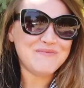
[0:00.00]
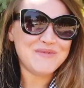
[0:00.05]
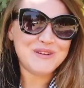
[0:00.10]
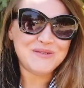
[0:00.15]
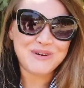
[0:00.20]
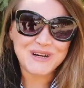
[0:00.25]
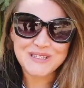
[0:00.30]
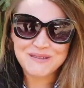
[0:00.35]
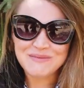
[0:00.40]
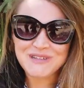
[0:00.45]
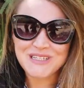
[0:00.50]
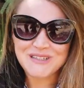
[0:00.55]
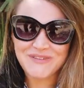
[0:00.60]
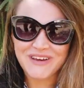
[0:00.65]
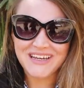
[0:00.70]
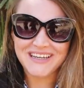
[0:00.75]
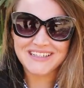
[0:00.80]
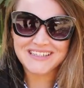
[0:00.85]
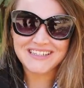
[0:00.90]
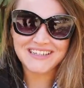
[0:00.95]
Midwest Meets
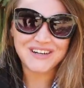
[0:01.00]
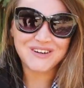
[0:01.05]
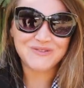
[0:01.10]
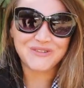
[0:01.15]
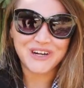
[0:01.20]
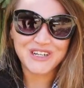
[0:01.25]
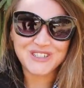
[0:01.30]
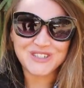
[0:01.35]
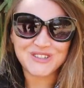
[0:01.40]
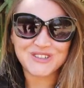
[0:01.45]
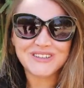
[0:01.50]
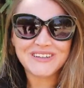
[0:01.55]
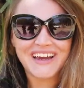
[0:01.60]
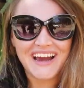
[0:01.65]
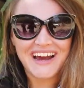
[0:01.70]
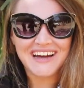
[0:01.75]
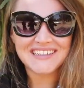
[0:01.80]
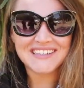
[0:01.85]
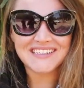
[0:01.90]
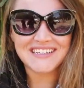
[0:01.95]
Vegas here, Rachel
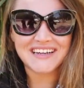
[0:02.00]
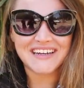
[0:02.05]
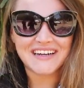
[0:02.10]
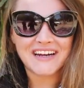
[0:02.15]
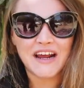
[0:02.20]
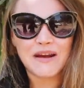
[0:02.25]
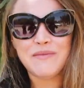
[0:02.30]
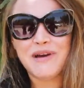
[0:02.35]
Gaston.